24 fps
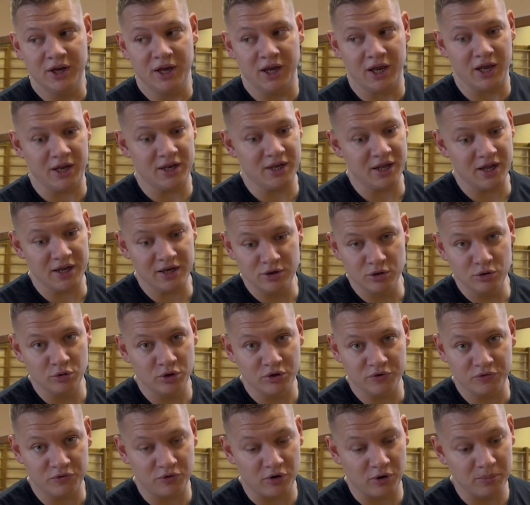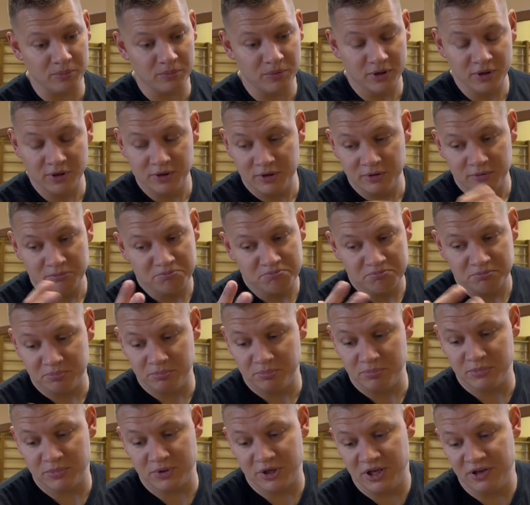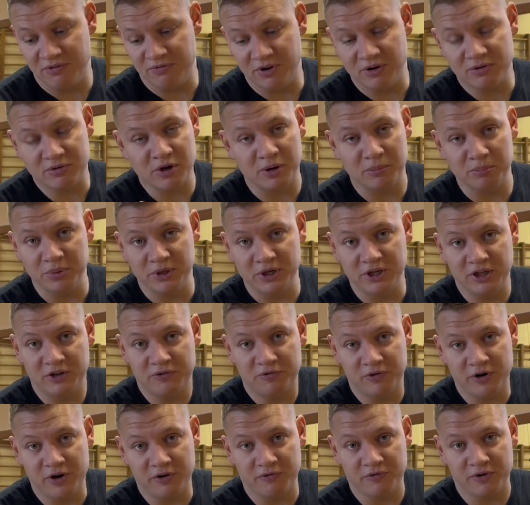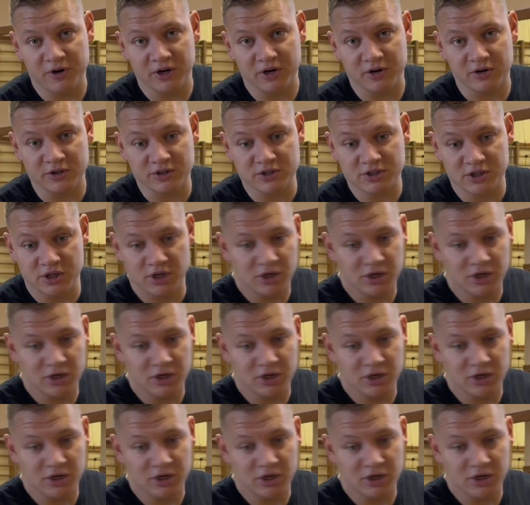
And then do it from even completely free fingers,